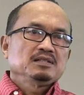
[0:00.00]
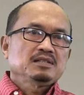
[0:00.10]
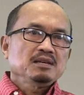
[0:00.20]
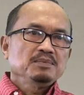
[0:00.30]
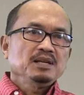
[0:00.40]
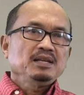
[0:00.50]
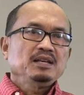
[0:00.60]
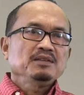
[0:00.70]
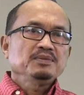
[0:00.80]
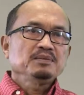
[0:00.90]
Table
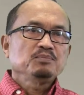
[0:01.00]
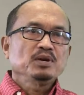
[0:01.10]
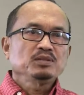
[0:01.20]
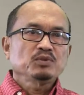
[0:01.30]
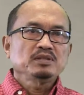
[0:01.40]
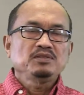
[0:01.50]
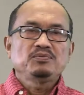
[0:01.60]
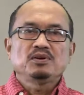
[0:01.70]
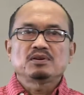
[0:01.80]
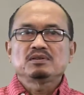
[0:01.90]

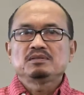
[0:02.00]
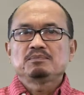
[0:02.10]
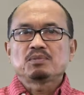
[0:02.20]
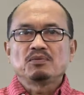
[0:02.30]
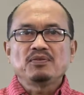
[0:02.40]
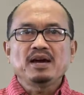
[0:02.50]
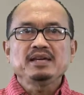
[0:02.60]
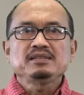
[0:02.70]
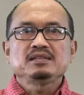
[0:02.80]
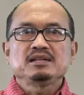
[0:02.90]
11.24
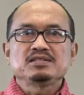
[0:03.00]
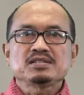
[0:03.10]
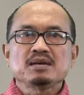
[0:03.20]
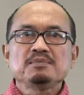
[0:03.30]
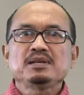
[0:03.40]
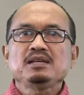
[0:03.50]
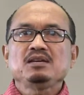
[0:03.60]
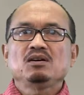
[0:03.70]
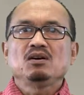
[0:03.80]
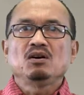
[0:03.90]
provides a
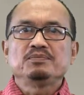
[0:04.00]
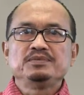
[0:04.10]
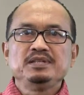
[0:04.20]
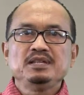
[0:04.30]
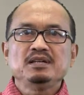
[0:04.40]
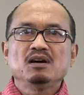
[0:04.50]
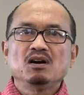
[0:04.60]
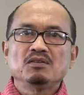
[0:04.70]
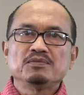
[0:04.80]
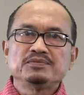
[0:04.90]
summary of
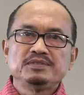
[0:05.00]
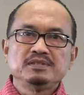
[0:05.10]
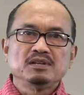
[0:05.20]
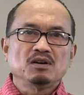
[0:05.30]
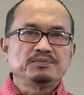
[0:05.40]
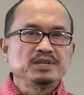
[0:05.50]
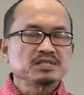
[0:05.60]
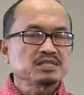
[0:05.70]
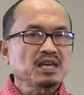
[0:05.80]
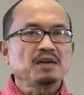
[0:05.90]
the
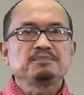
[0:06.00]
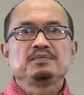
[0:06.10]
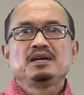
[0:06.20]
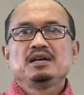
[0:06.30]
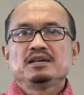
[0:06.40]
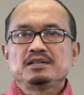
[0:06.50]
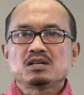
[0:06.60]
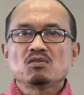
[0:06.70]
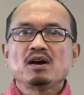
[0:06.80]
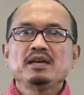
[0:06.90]
steps
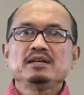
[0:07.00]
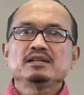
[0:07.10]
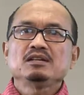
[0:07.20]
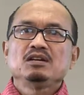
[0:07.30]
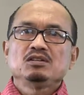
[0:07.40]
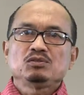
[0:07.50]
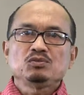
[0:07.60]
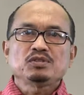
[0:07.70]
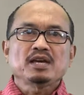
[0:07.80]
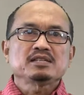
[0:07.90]
required to
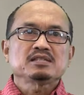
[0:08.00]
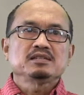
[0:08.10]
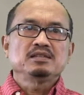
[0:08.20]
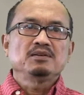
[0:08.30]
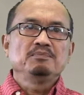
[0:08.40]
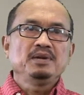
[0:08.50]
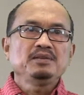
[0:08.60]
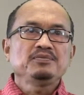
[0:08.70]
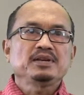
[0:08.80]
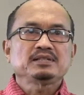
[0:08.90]
test the
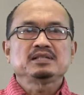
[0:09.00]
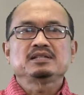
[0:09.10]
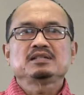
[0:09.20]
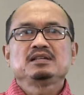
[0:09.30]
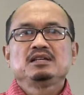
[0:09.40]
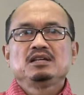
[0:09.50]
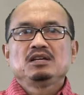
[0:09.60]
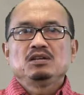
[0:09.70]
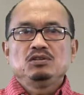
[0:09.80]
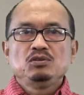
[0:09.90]
main factor
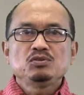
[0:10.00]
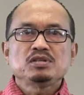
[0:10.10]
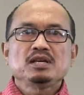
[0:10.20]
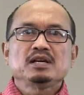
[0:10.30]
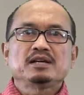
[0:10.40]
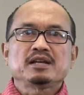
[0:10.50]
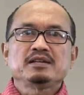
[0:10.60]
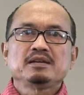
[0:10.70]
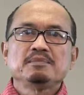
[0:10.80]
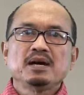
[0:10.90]
using a
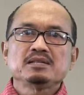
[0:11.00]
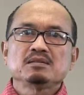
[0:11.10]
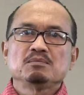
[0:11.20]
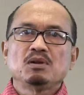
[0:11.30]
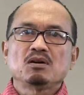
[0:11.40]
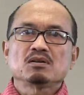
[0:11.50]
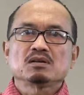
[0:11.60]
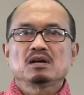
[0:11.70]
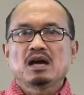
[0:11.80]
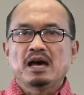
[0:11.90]
randomized block
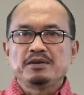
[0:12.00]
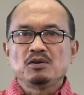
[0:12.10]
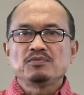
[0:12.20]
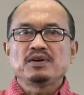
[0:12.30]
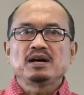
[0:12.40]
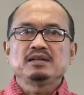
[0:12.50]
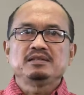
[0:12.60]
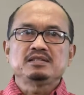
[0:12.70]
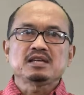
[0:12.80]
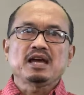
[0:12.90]
ANOVA
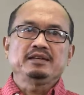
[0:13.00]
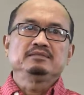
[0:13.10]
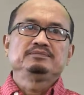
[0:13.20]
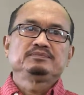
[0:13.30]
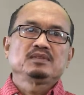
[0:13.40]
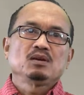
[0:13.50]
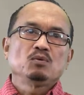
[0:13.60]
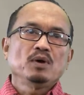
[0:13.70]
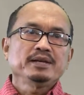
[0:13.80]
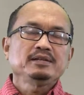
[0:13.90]
design.
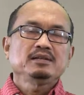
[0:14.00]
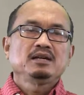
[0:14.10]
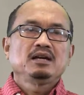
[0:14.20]
1.